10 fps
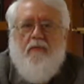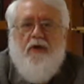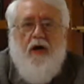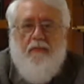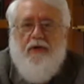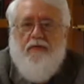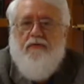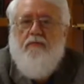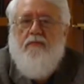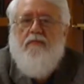
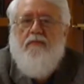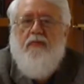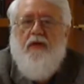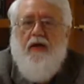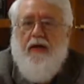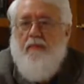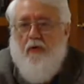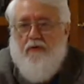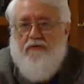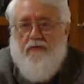communism, and
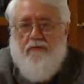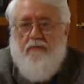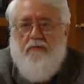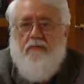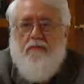Marxism.